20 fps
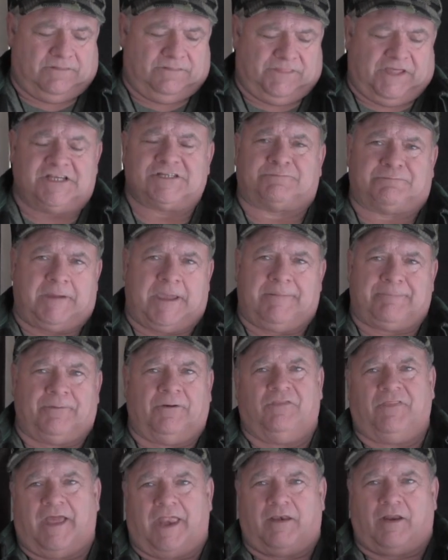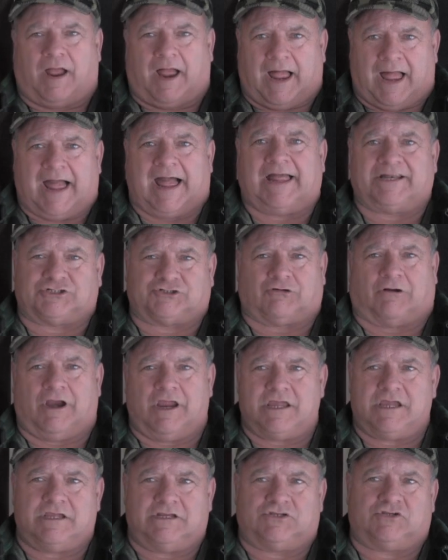There's people that are
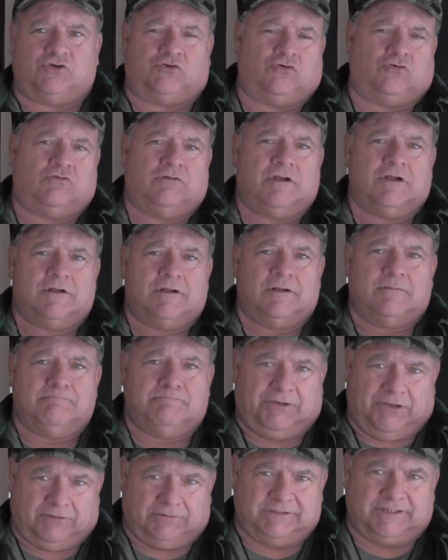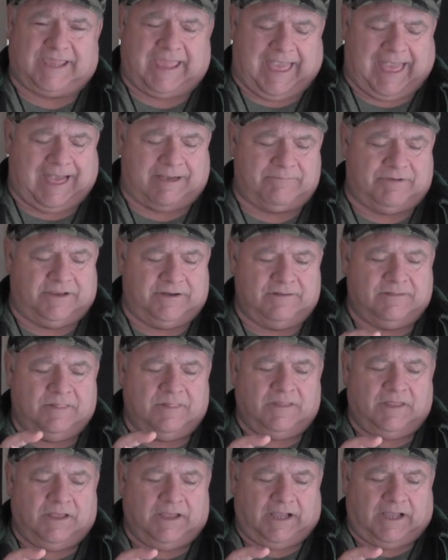trying to build a cabin,
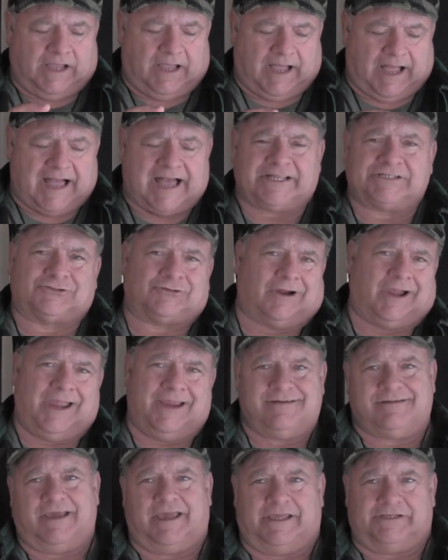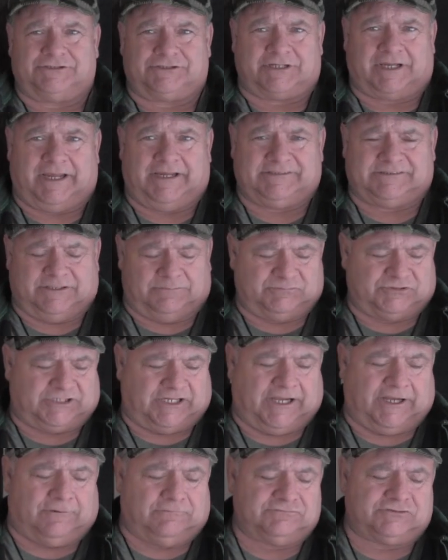are trying to educate
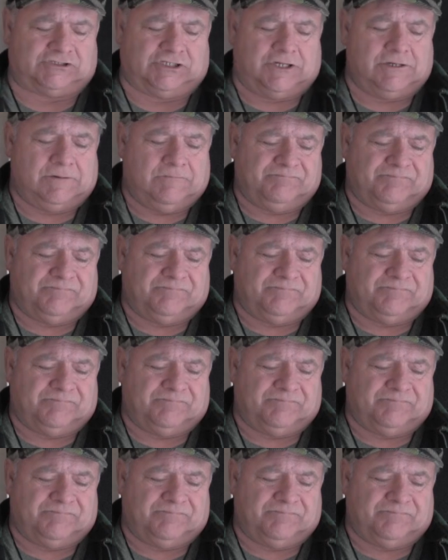themselves,